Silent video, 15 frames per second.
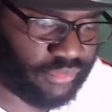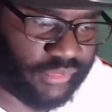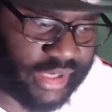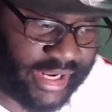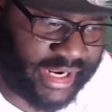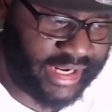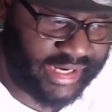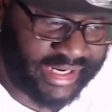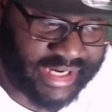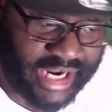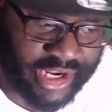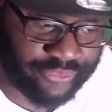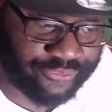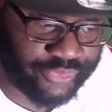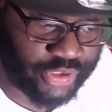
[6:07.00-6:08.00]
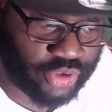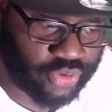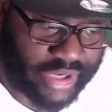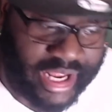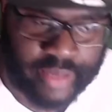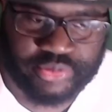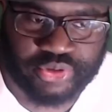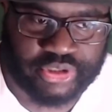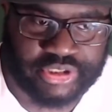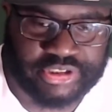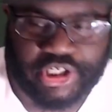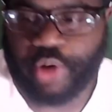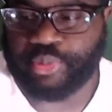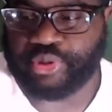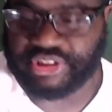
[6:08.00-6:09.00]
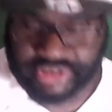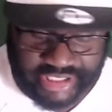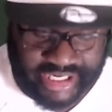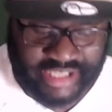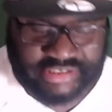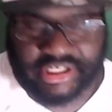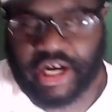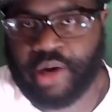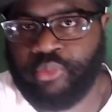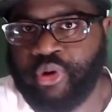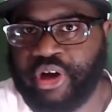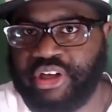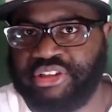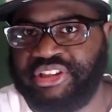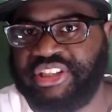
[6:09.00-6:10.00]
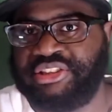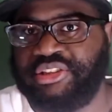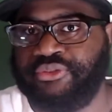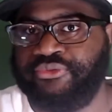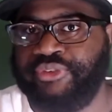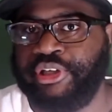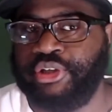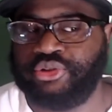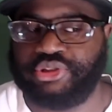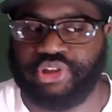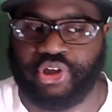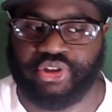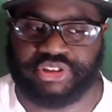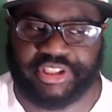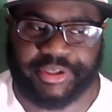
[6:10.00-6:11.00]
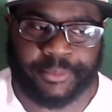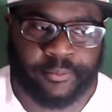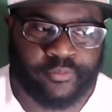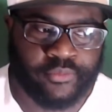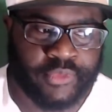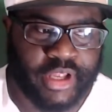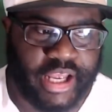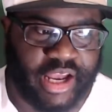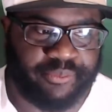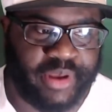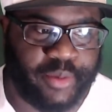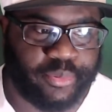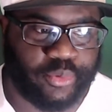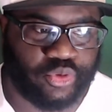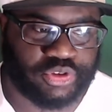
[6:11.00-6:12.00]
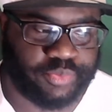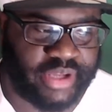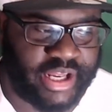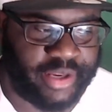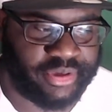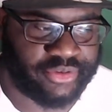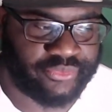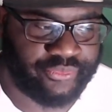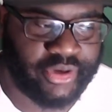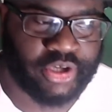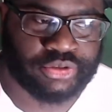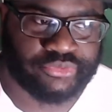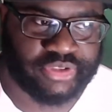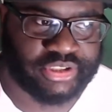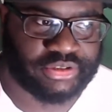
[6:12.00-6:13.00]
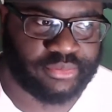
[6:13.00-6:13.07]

and, and I feel absolutely terrible because yes, I am wearing a Justin Fields jersey and people was blaming Fields for this.